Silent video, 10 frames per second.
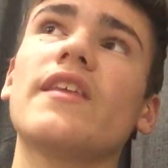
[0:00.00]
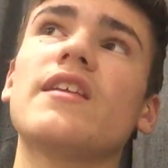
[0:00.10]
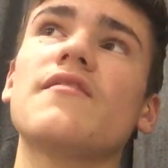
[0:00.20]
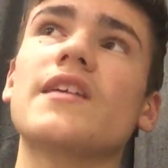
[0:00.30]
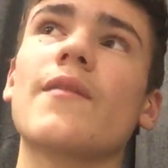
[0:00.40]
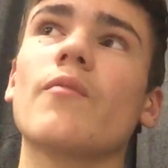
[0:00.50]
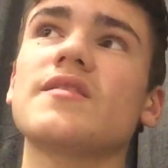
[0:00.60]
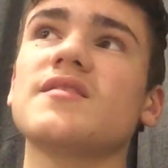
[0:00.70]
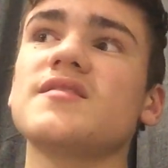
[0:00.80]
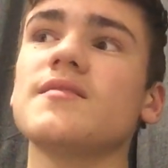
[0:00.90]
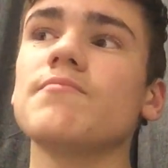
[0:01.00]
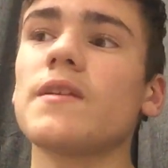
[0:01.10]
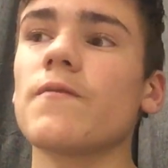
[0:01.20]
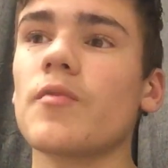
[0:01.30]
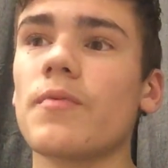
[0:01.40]
end of the game, went to the sin
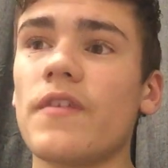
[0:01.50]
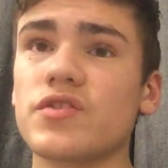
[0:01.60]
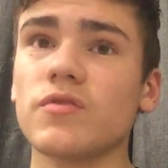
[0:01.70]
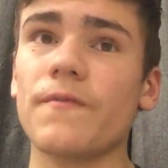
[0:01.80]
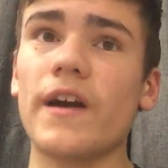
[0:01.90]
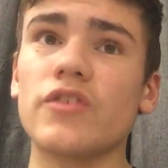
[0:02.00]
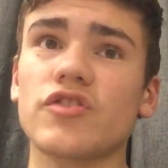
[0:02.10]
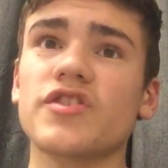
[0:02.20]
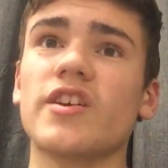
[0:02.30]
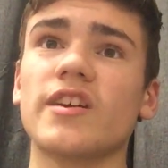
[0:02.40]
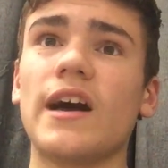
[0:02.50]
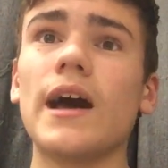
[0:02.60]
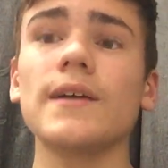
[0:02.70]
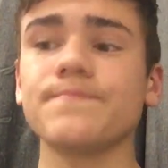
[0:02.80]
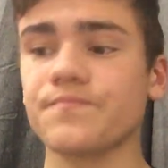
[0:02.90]
bin for a professional foul on Josh
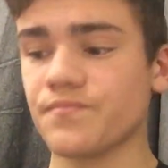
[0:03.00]
Adokar.